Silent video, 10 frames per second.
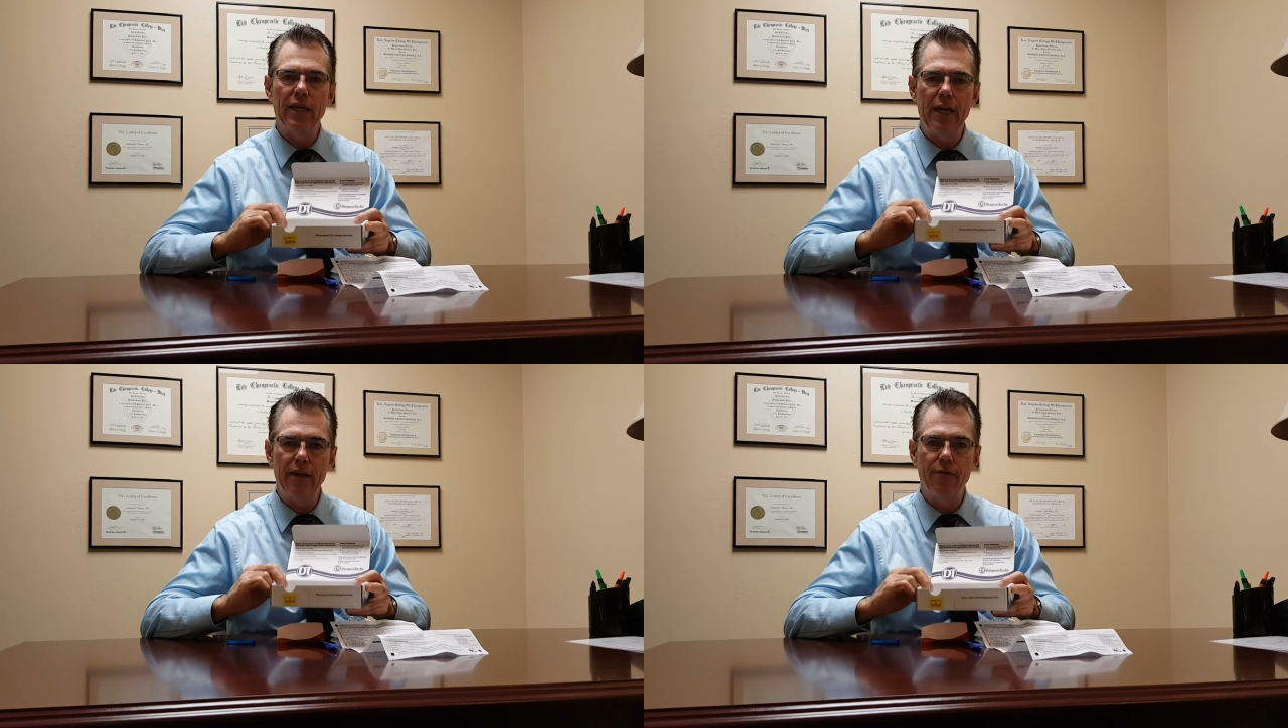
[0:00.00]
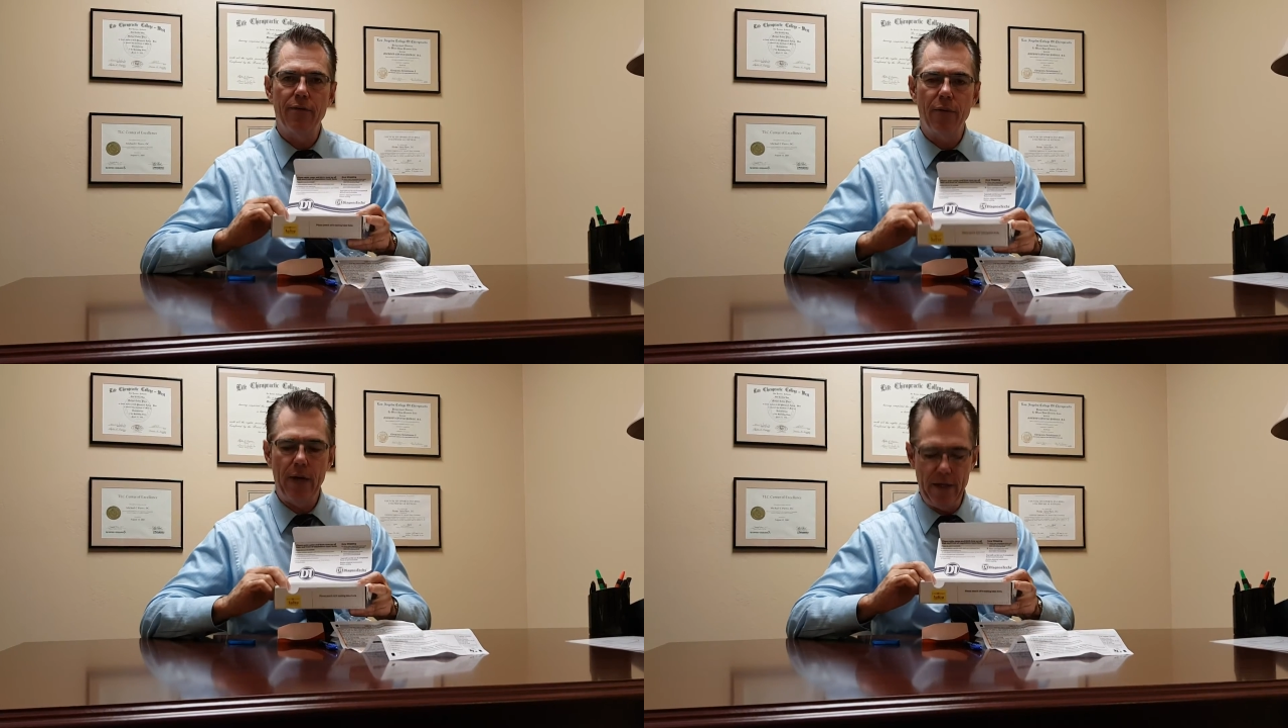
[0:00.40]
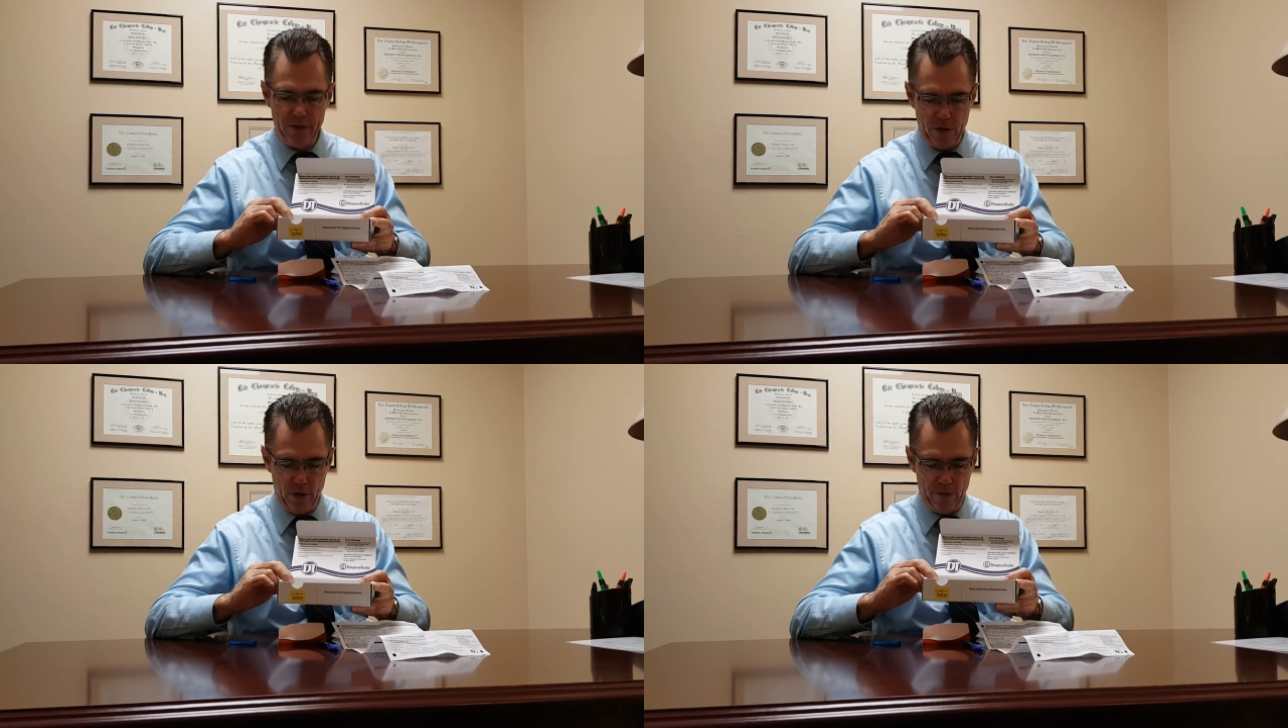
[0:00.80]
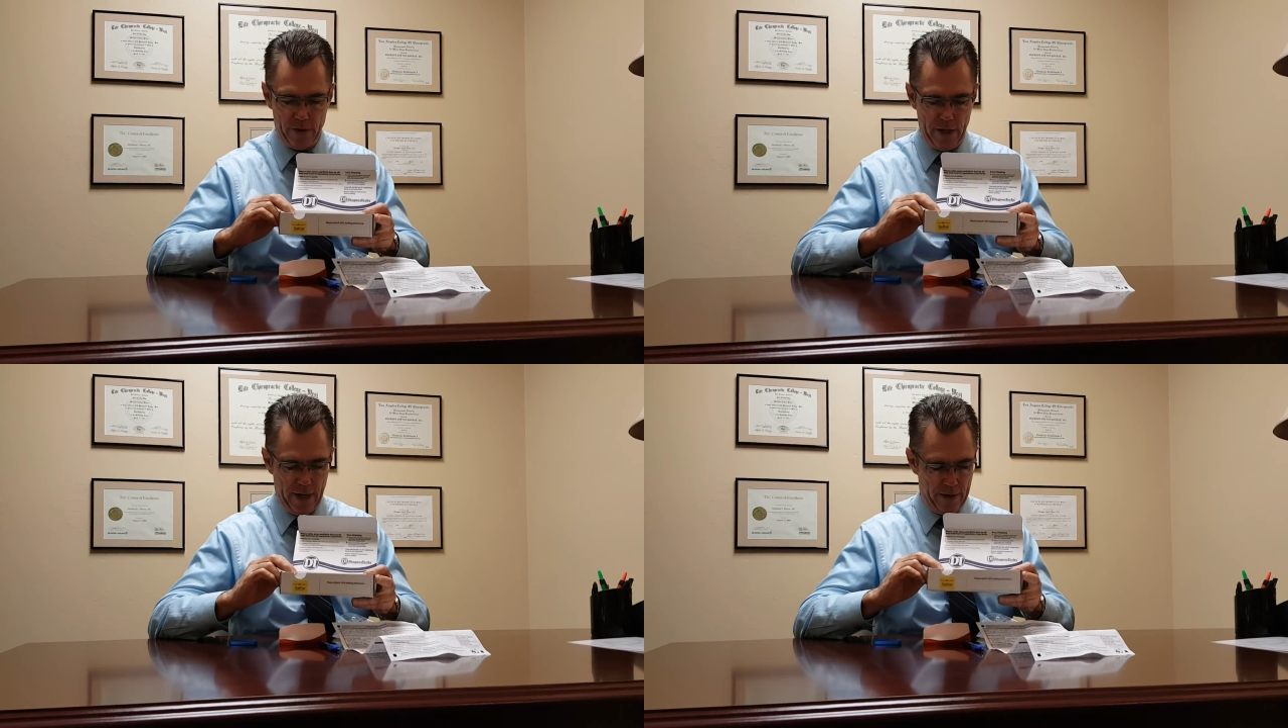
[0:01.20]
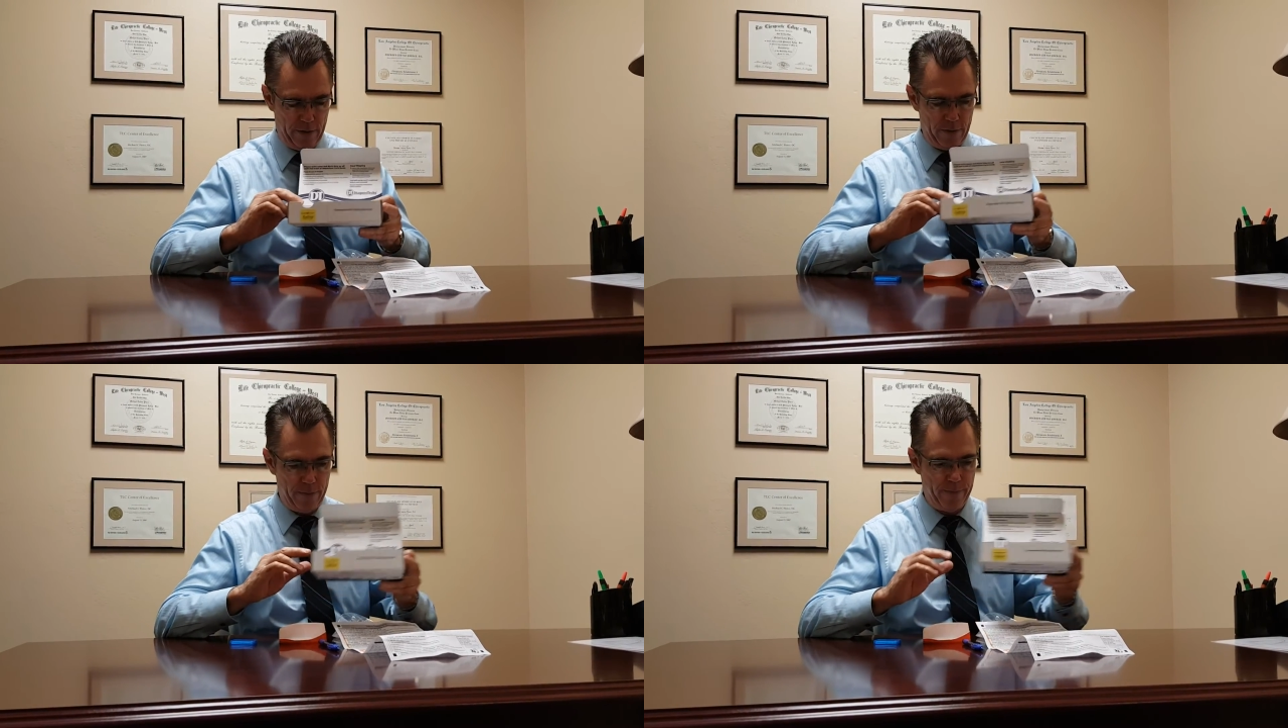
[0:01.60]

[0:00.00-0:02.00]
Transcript: let it freeze overnight.